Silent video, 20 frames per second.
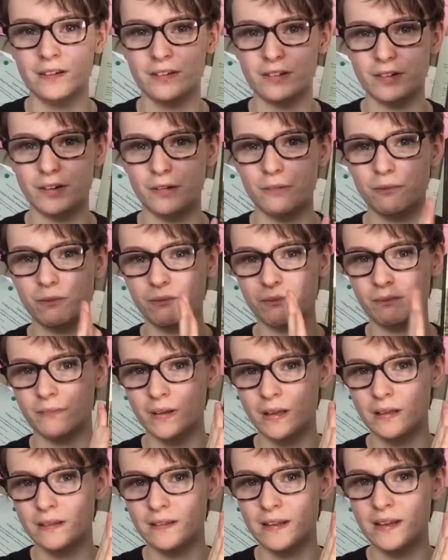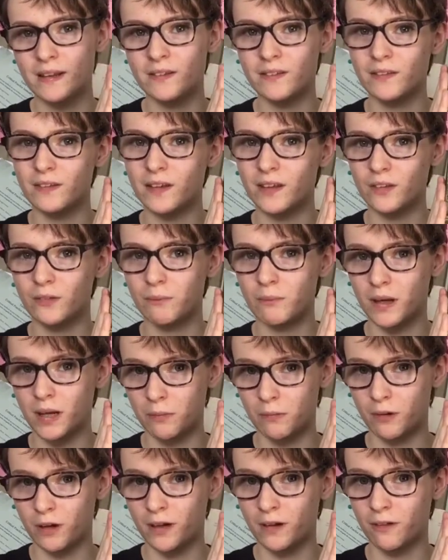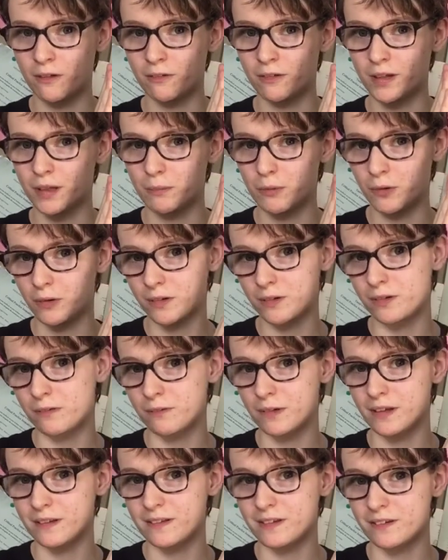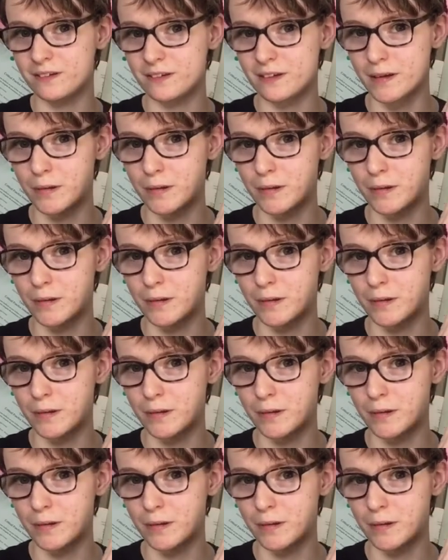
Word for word: So this is my priority book to read this